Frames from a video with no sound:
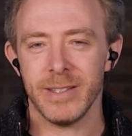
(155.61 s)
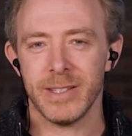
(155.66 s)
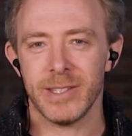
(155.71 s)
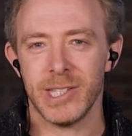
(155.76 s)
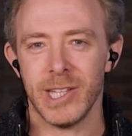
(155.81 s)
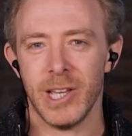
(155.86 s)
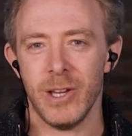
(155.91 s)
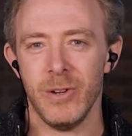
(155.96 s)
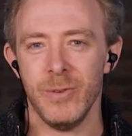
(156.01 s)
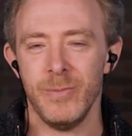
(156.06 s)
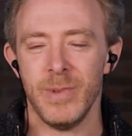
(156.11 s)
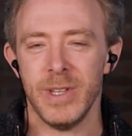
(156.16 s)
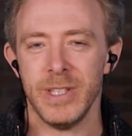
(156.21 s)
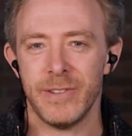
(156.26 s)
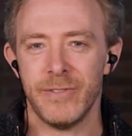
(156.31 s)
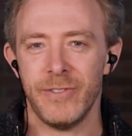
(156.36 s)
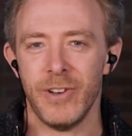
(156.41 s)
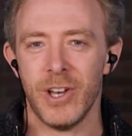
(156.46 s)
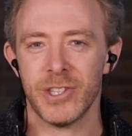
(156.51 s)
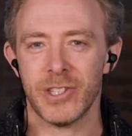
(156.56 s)
so
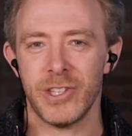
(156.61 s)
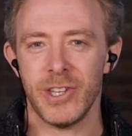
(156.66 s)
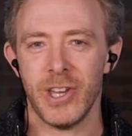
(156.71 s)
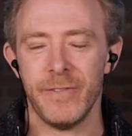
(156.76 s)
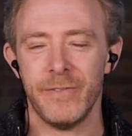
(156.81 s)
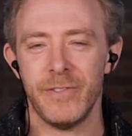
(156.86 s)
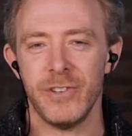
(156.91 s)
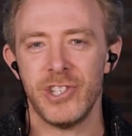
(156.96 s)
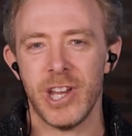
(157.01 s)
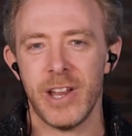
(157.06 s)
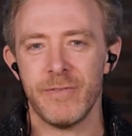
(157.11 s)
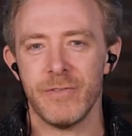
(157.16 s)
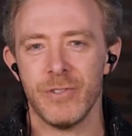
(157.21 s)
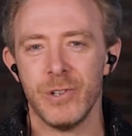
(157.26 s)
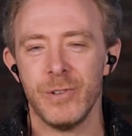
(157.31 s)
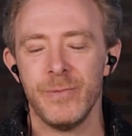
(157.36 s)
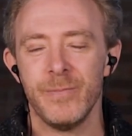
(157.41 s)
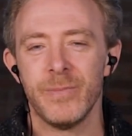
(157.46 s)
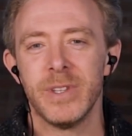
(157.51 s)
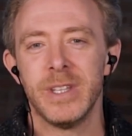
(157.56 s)
it's fast enough for
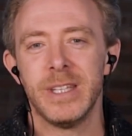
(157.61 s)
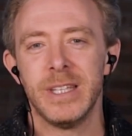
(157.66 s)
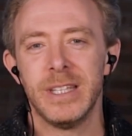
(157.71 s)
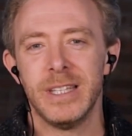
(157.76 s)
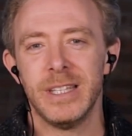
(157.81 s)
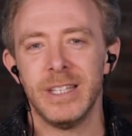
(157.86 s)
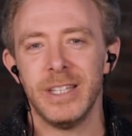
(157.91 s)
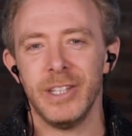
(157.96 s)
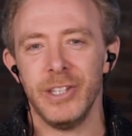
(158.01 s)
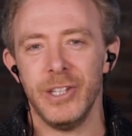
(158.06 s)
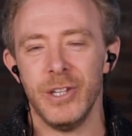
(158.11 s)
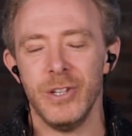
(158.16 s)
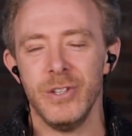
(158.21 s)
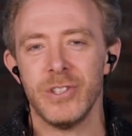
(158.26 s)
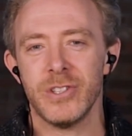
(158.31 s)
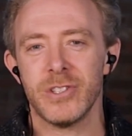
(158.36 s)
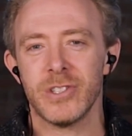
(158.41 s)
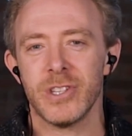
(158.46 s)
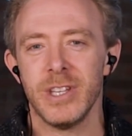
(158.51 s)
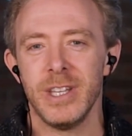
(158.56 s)
general
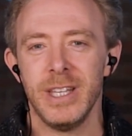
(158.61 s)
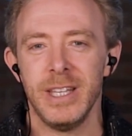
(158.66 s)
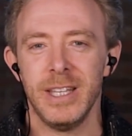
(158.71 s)
use.